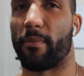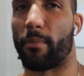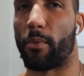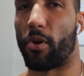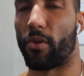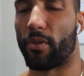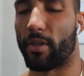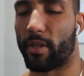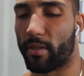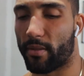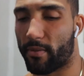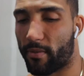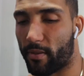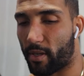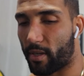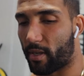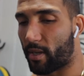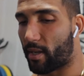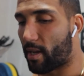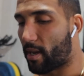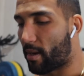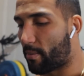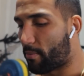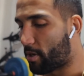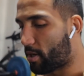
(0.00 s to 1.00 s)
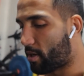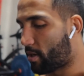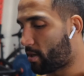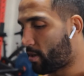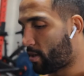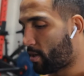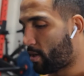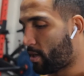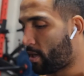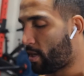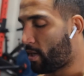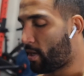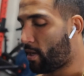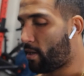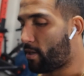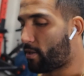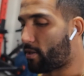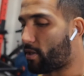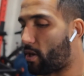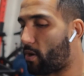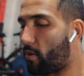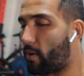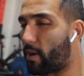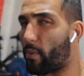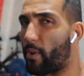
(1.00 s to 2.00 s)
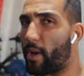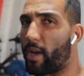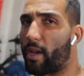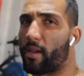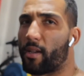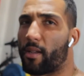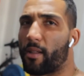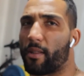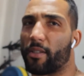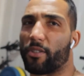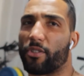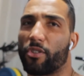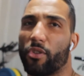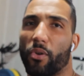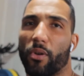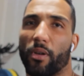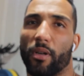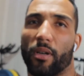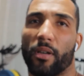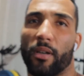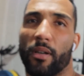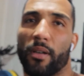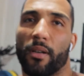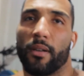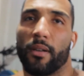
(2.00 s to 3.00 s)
holding this fucking camera. So anyway, let's do it.